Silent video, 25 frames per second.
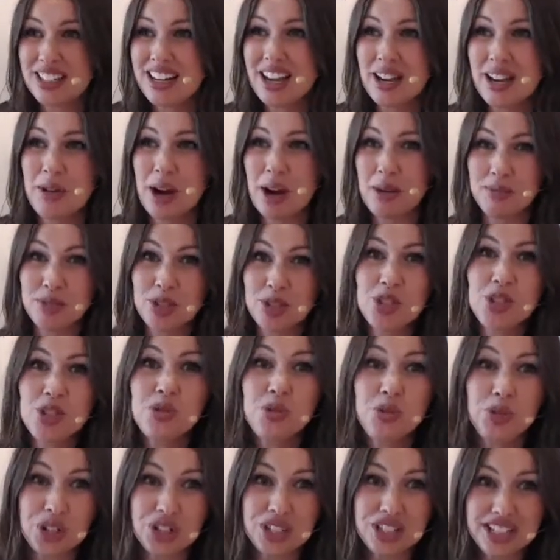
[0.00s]
I'm
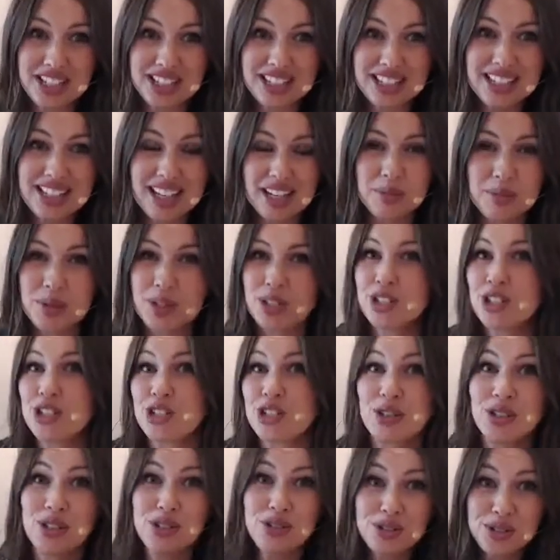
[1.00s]
newer to the neighborhood,
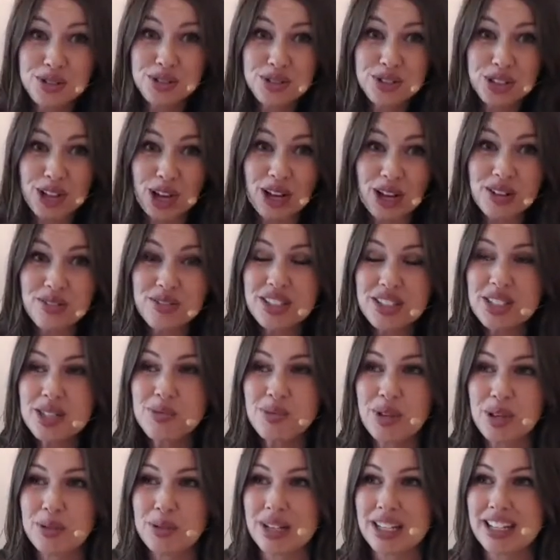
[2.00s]
so I don't know a lot of these
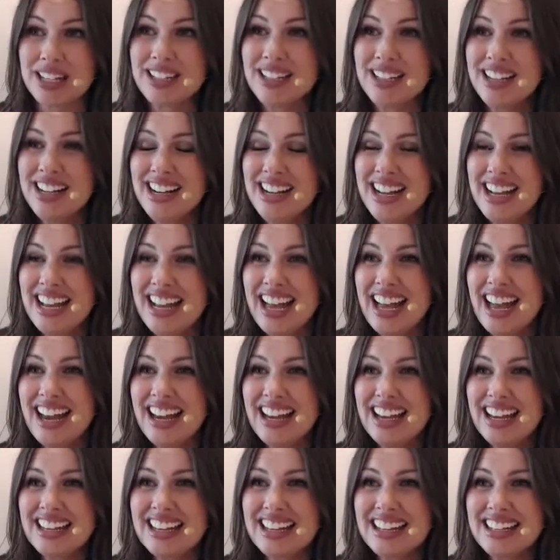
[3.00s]
women.
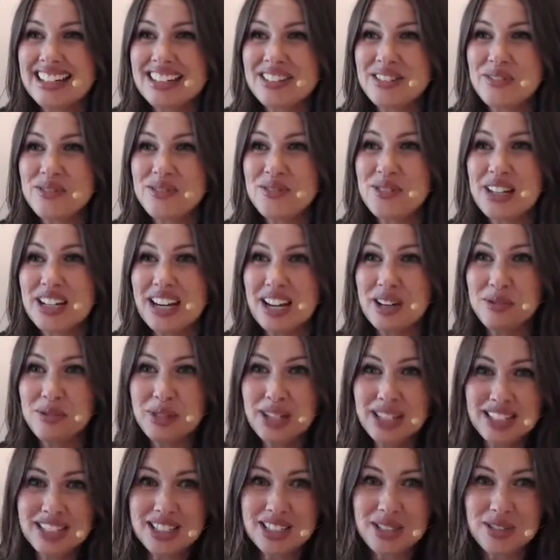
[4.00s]
And when I
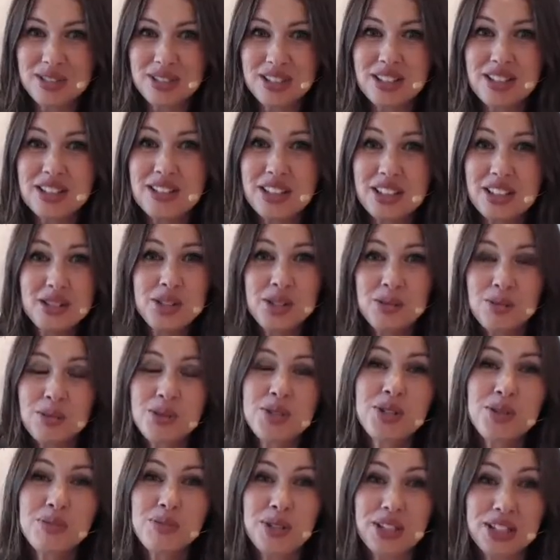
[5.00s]
went to it, like, you're
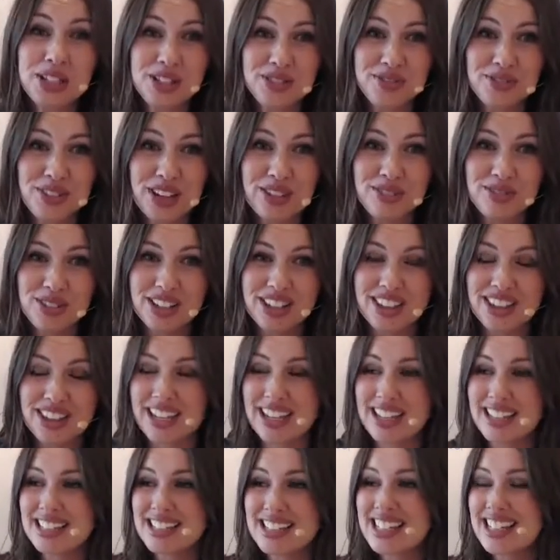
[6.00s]
supposed to bring your favorite
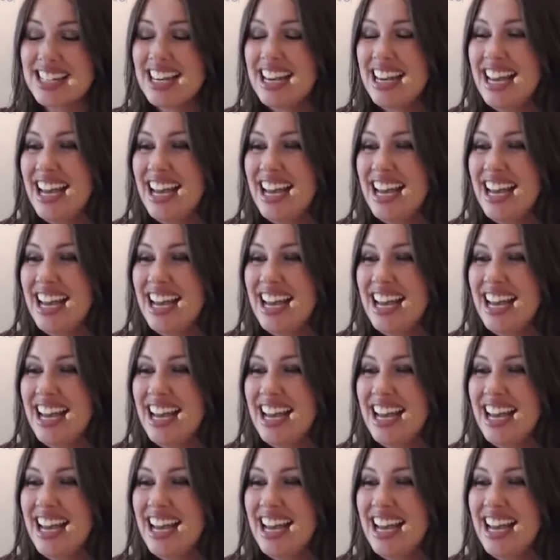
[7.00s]
things.